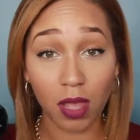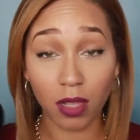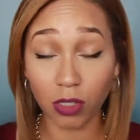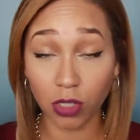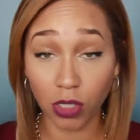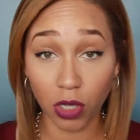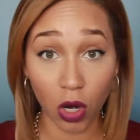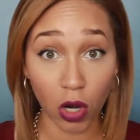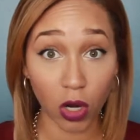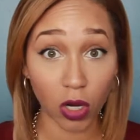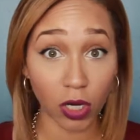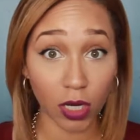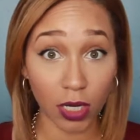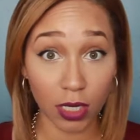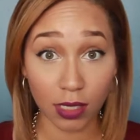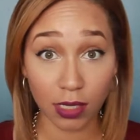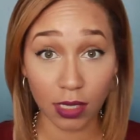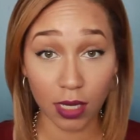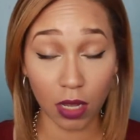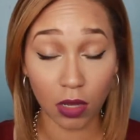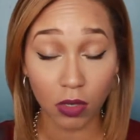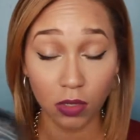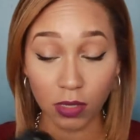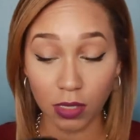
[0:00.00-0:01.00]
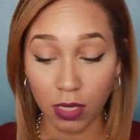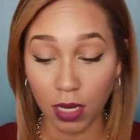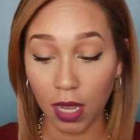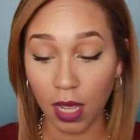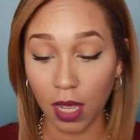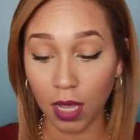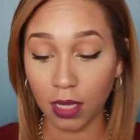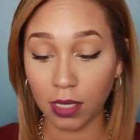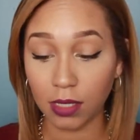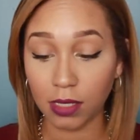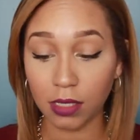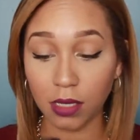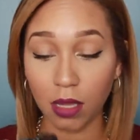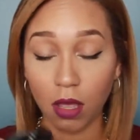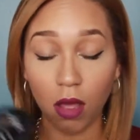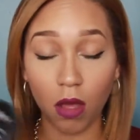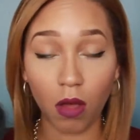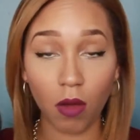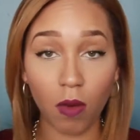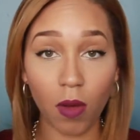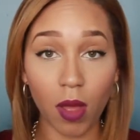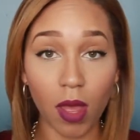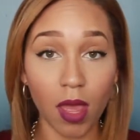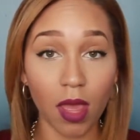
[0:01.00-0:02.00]
Target sells NYX.
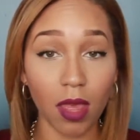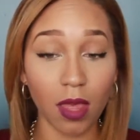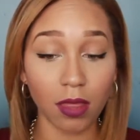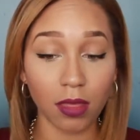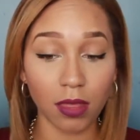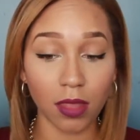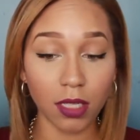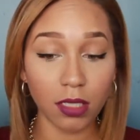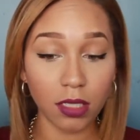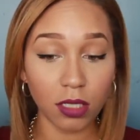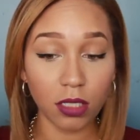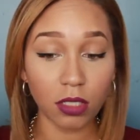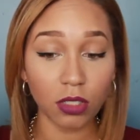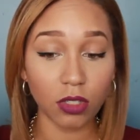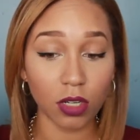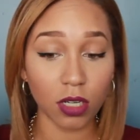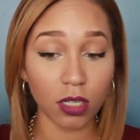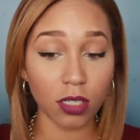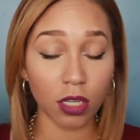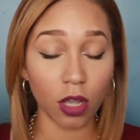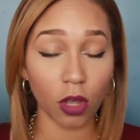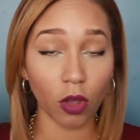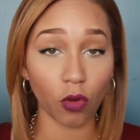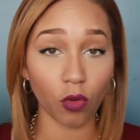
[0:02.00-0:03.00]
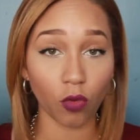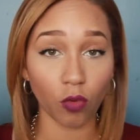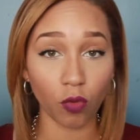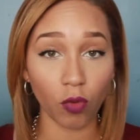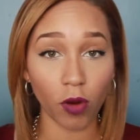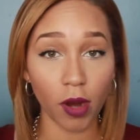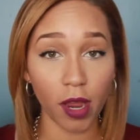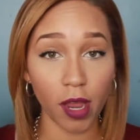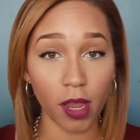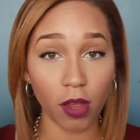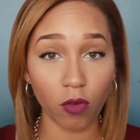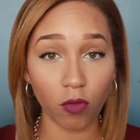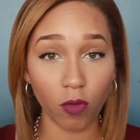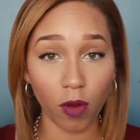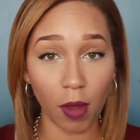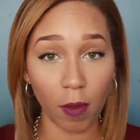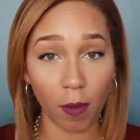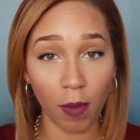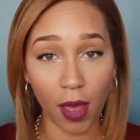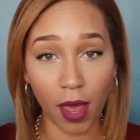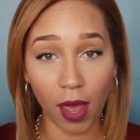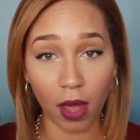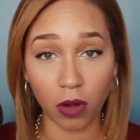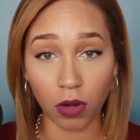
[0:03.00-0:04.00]
So this is just a great,
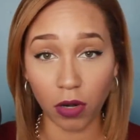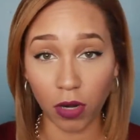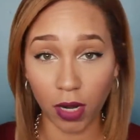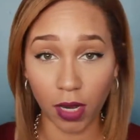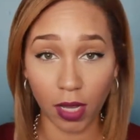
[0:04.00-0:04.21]
great powder.